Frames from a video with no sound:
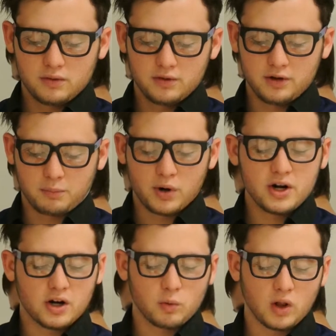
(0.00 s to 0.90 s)
the
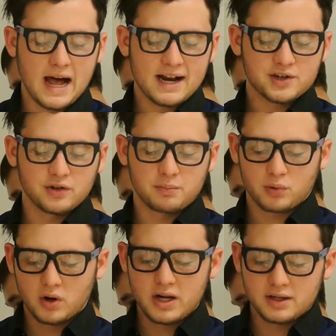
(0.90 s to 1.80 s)
printer will actually
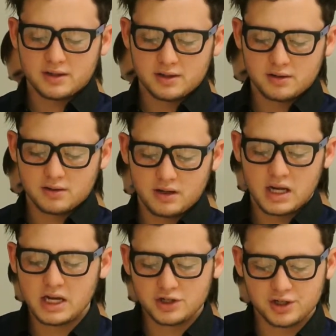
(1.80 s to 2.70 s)
print
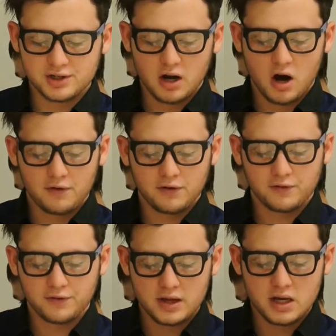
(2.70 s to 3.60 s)
hinges off
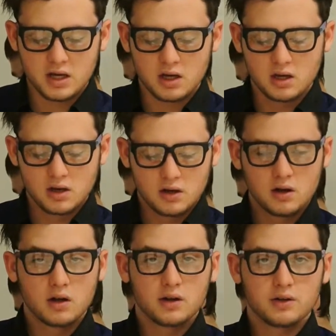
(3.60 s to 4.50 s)
of
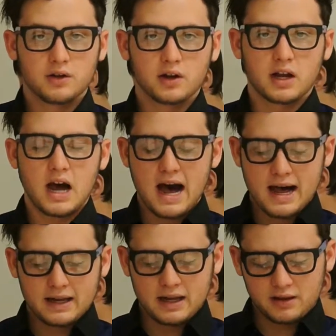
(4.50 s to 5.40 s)
the
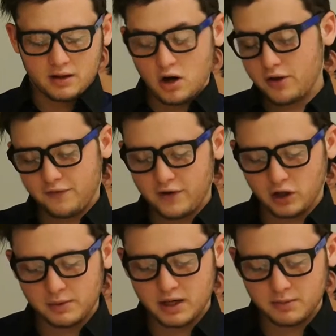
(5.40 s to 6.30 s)
guide or the
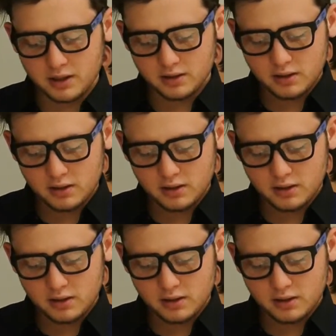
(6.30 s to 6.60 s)
filament. I mean.